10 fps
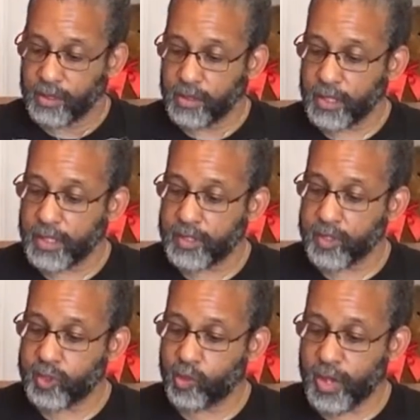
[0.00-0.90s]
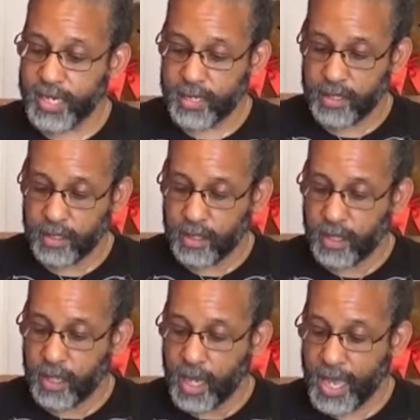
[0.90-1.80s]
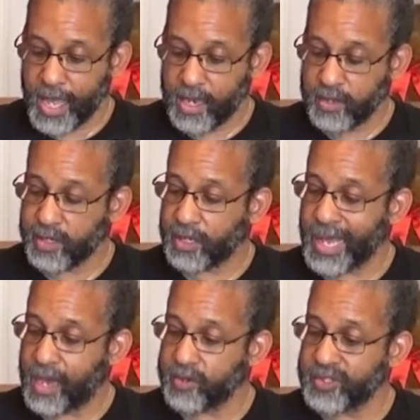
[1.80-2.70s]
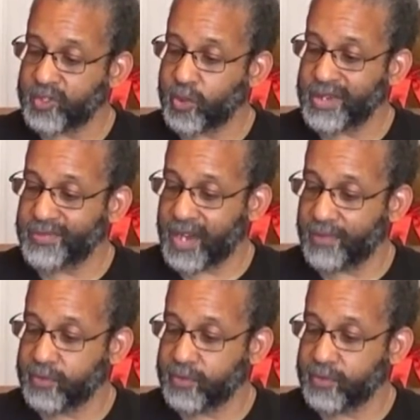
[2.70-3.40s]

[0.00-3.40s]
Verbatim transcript: Lilies is 20, and Clouds is 25.